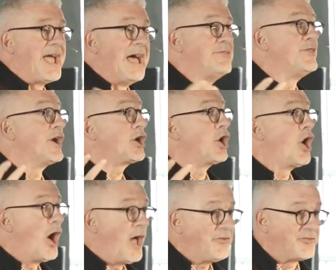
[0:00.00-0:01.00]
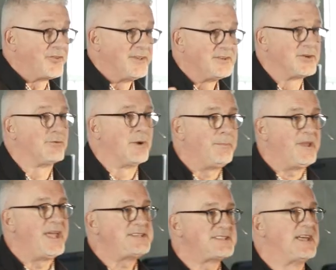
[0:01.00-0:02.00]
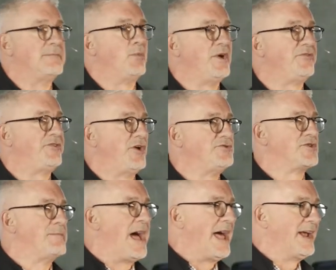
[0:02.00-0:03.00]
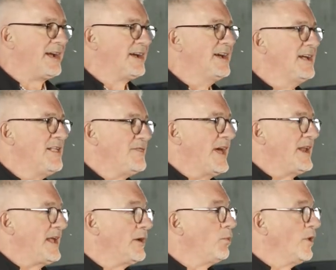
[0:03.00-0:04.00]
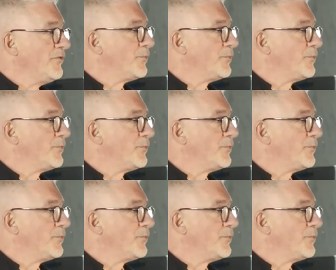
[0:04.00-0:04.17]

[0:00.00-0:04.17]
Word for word: and the cost to replace them was so dramatic that it was